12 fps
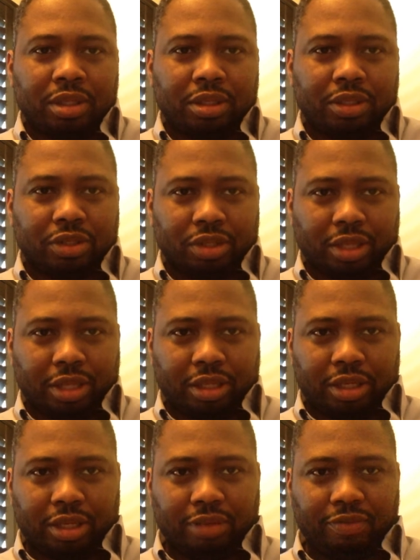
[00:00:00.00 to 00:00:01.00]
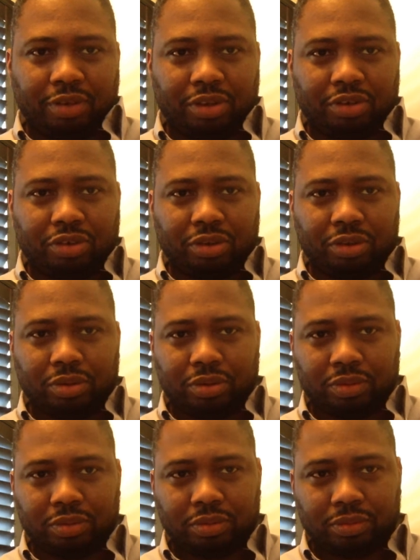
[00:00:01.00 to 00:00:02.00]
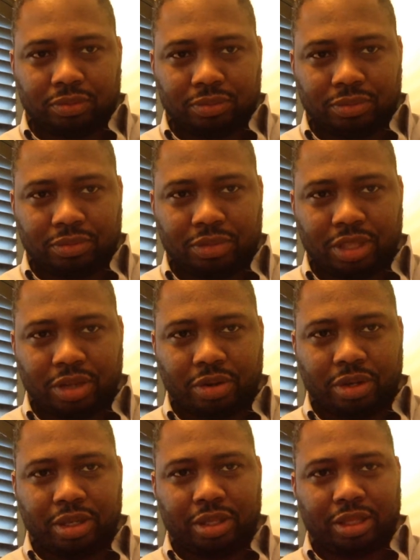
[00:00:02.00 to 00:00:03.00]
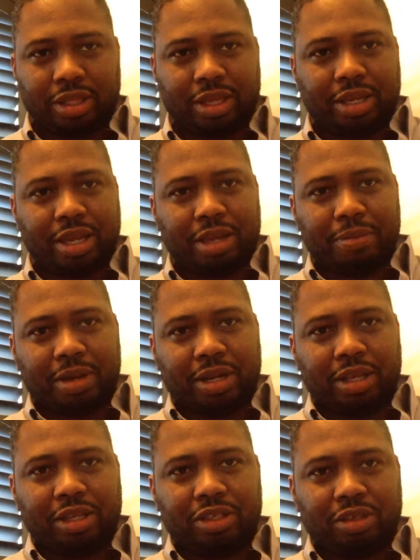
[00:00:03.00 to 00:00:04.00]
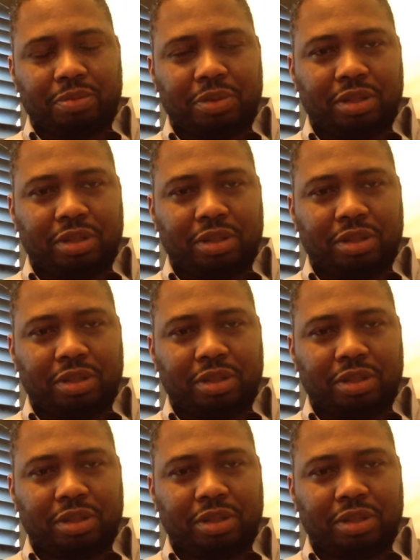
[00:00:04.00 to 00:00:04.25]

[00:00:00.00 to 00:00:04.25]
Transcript: listen at the conventional theory that they came out of Egypt